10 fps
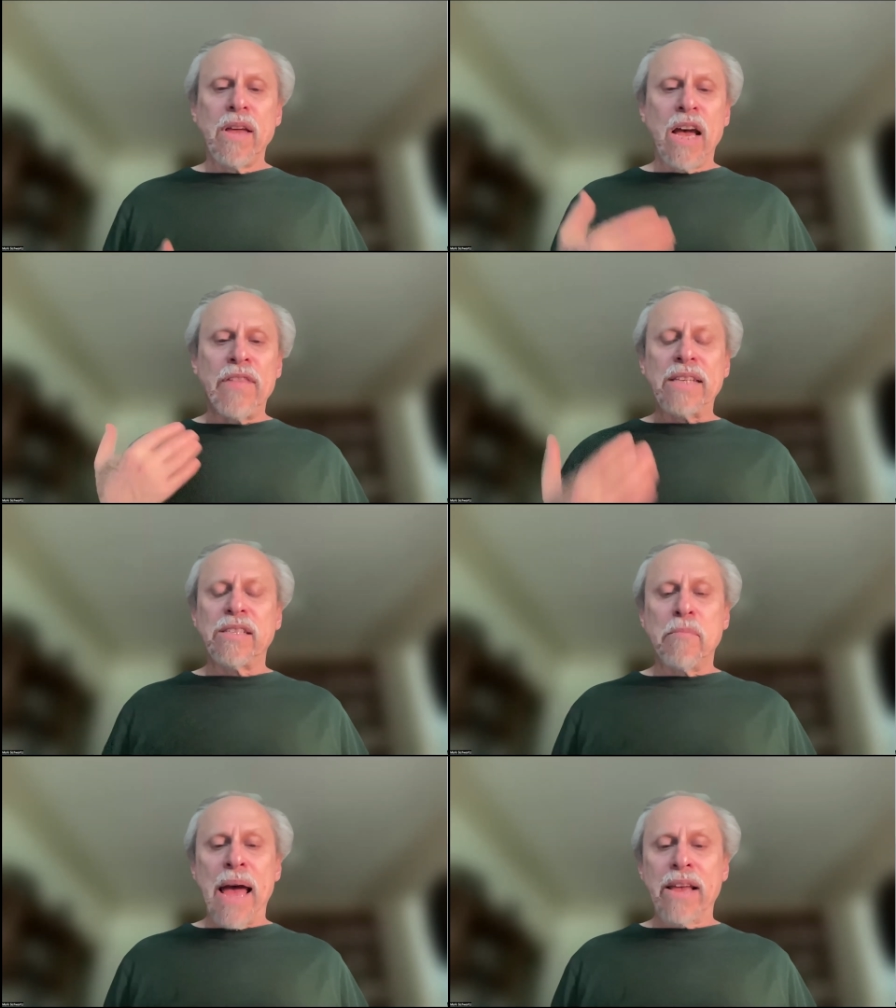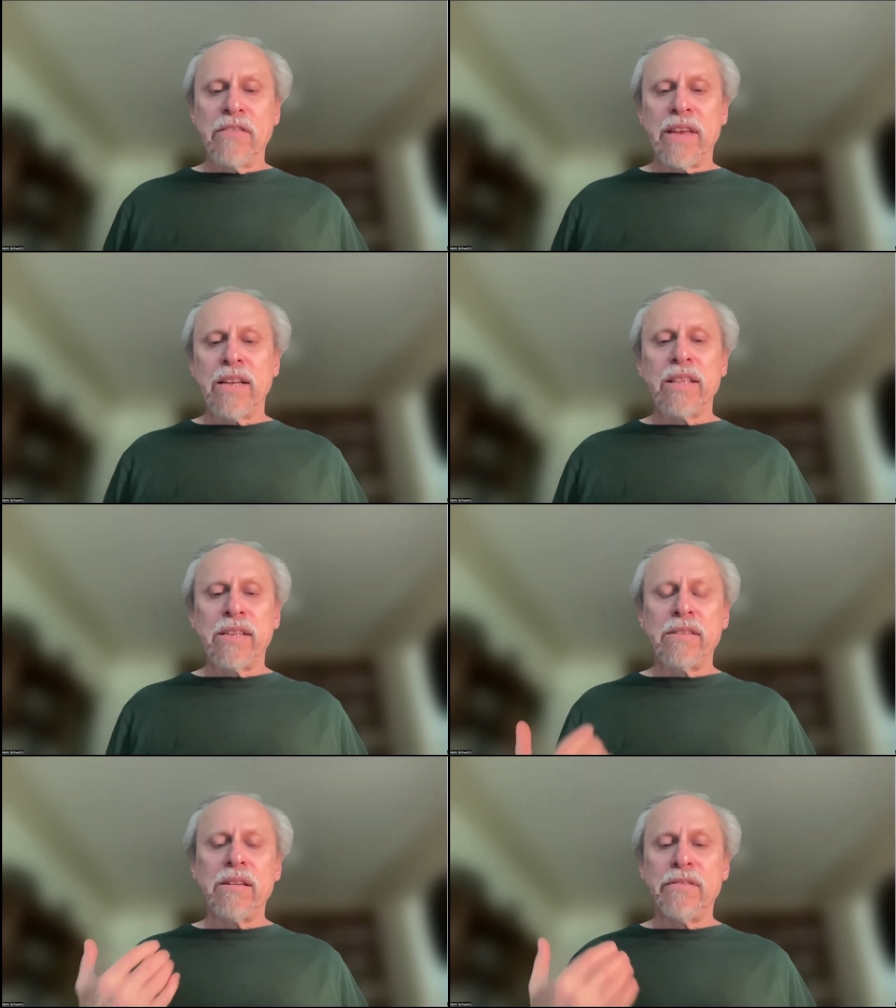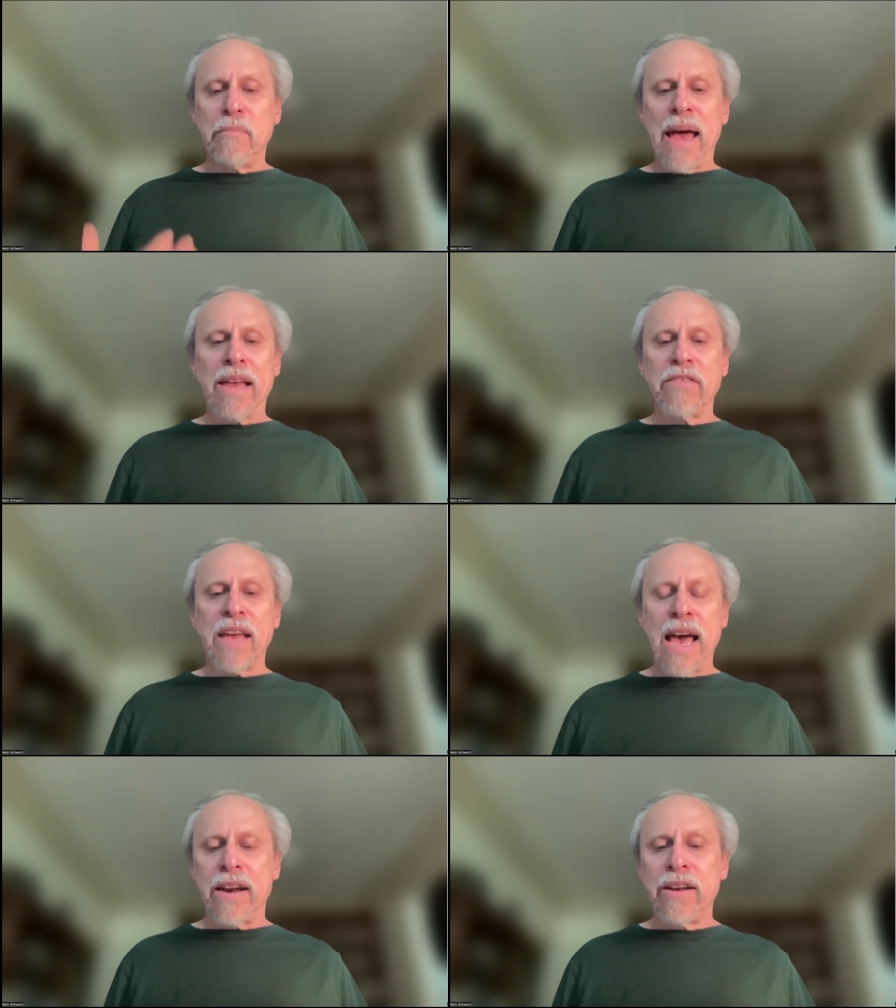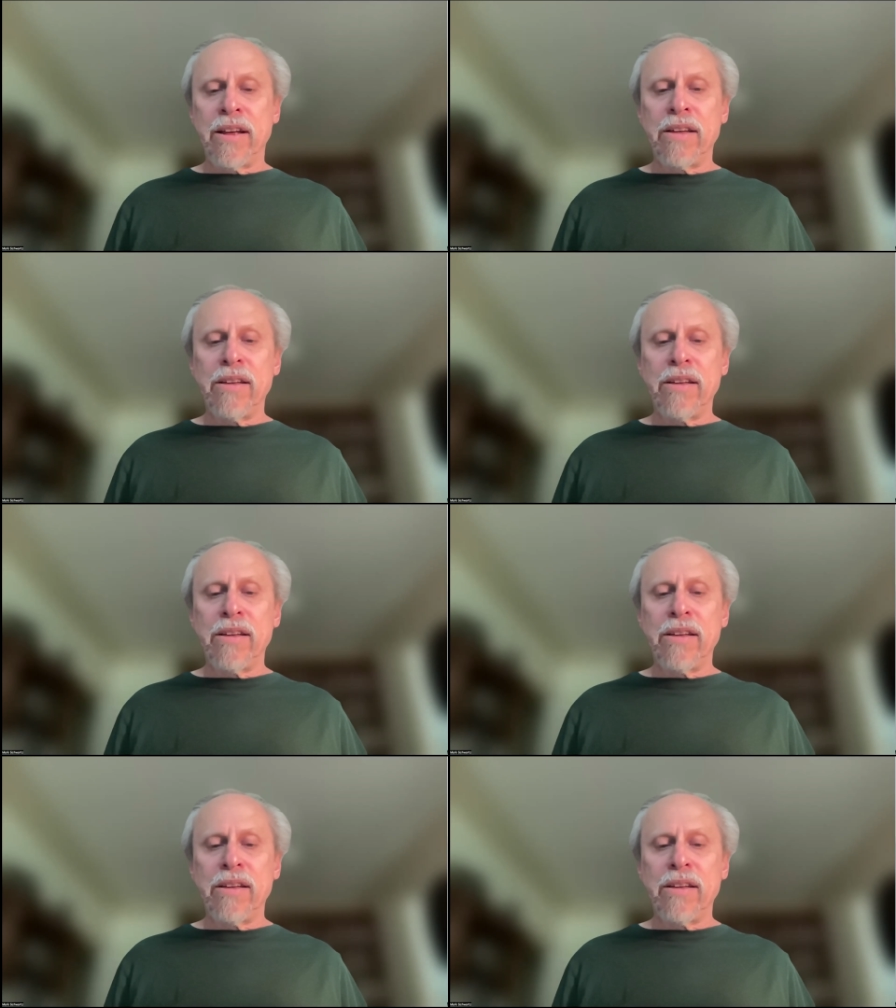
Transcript: And that's the Bank of England, the Bank of Canada,